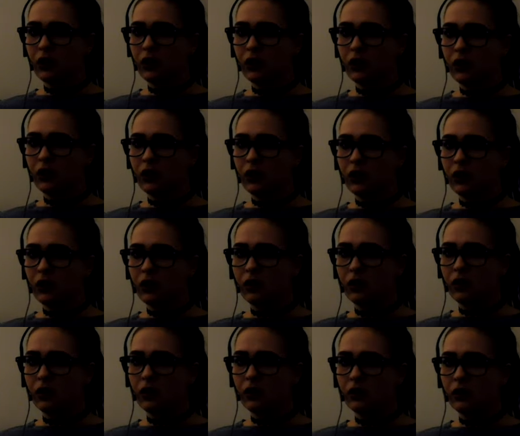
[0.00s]

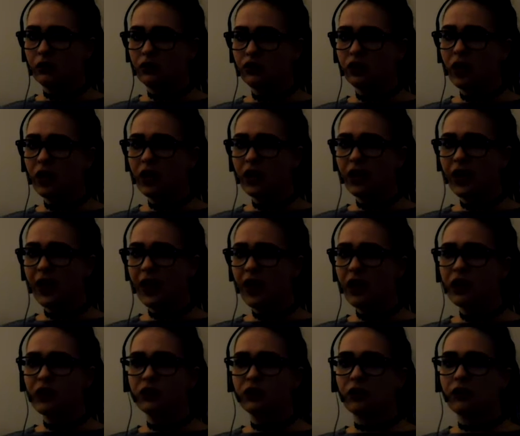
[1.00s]
Johnny
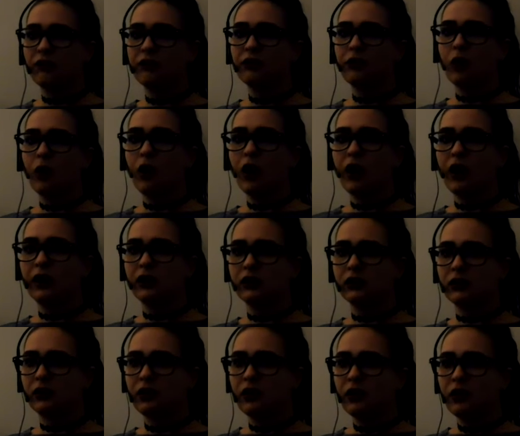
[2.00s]
Cage, of course.